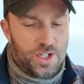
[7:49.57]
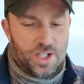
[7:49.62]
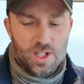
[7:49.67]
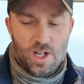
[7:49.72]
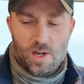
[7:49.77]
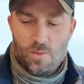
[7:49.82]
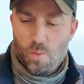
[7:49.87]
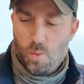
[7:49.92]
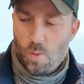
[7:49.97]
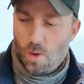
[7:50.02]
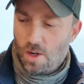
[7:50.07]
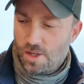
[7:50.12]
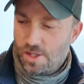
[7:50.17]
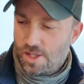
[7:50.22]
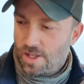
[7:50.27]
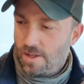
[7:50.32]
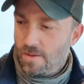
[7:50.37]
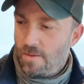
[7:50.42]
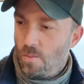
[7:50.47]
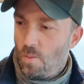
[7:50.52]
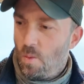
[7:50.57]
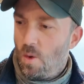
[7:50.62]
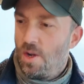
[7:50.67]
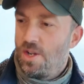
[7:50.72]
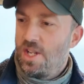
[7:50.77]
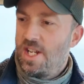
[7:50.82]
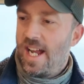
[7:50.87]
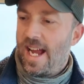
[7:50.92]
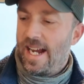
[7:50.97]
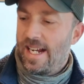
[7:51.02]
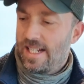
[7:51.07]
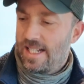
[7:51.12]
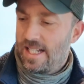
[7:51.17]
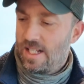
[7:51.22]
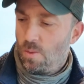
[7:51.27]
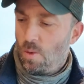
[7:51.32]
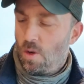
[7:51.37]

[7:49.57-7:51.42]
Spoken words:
It's like what next?